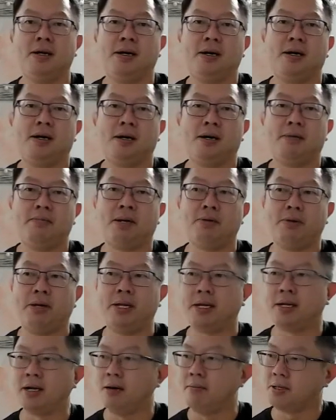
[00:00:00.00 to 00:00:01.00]
But when
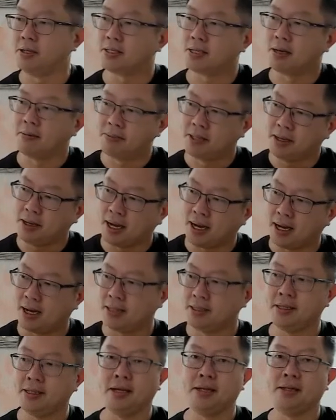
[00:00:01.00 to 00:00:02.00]
it comes to something
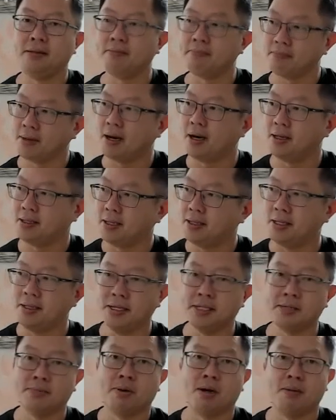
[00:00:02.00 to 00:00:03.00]
harder than
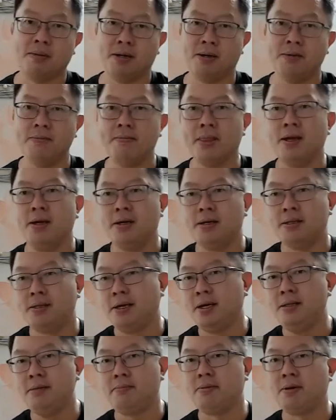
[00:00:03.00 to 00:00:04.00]
this problem,
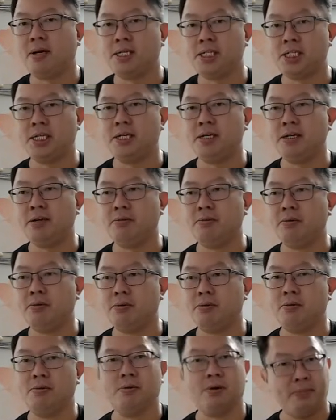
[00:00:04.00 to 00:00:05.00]
then branching
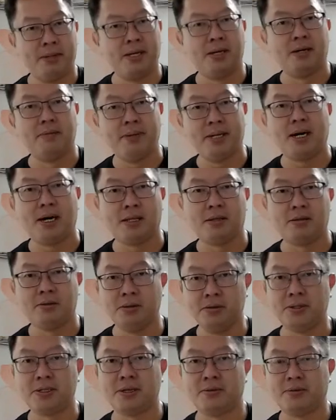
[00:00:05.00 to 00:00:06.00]
will be a bit hard to
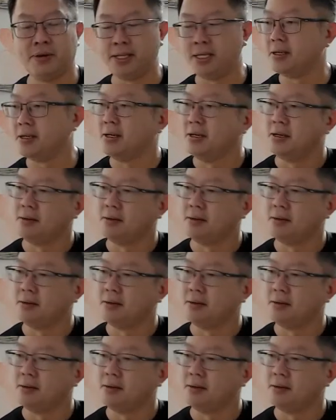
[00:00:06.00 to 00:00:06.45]
use already.